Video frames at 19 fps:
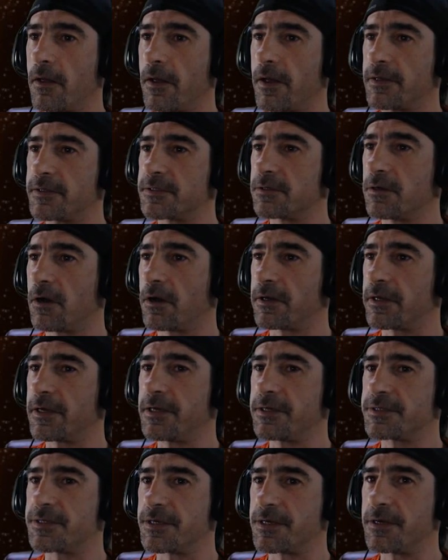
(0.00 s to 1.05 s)
it's not
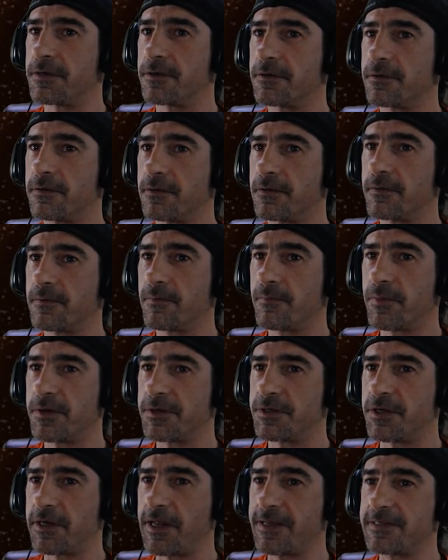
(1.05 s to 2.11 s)
easy, but
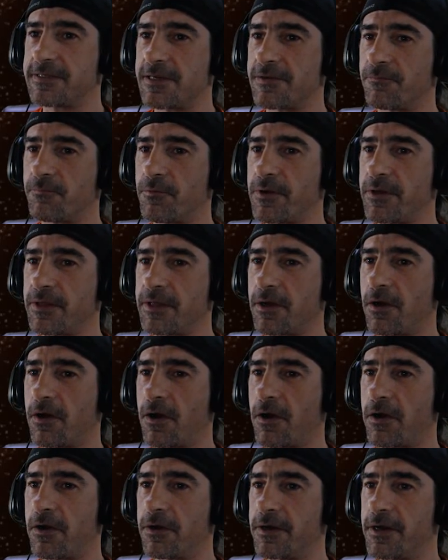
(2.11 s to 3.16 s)
it isn't really
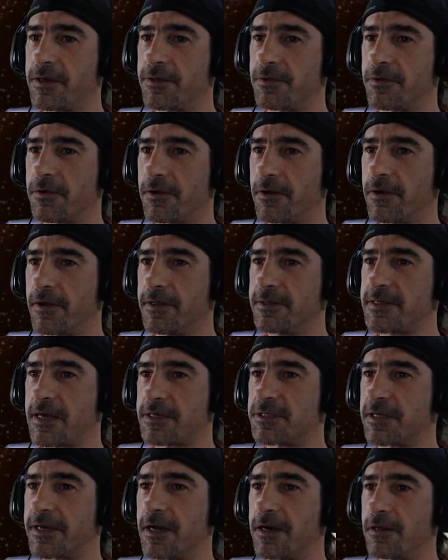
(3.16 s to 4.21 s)
hard either. It's
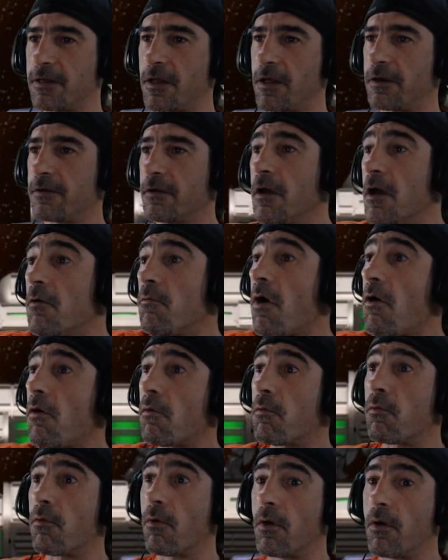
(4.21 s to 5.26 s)
actually kind of a lot of whoa,
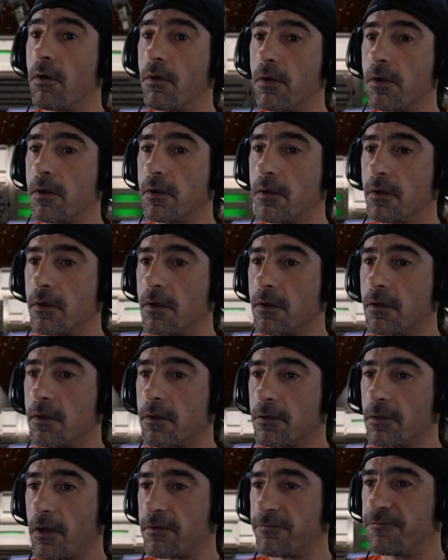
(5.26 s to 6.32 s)

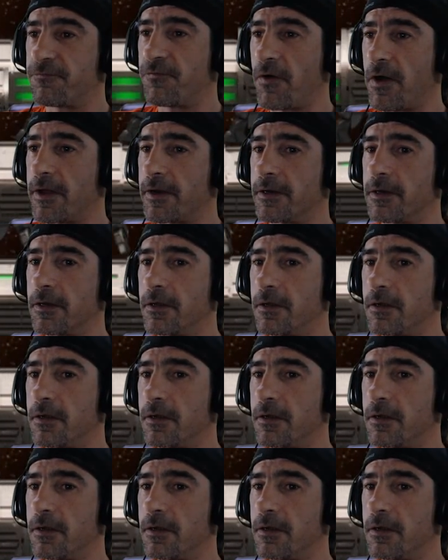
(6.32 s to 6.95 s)
a lot of fun.